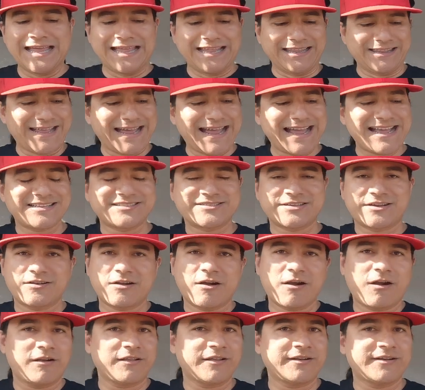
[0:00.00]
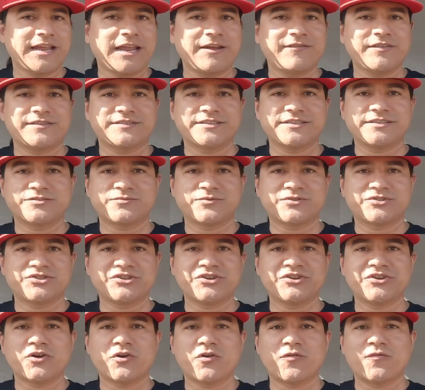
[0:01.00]
last on Harley-Davidsons, which
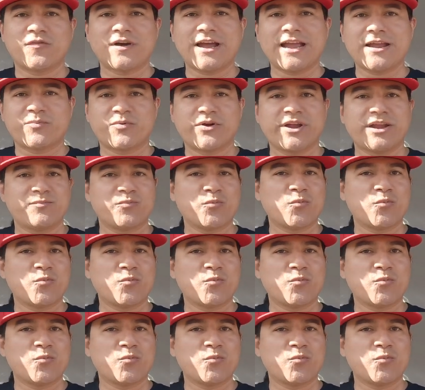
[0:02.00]
you know vibrate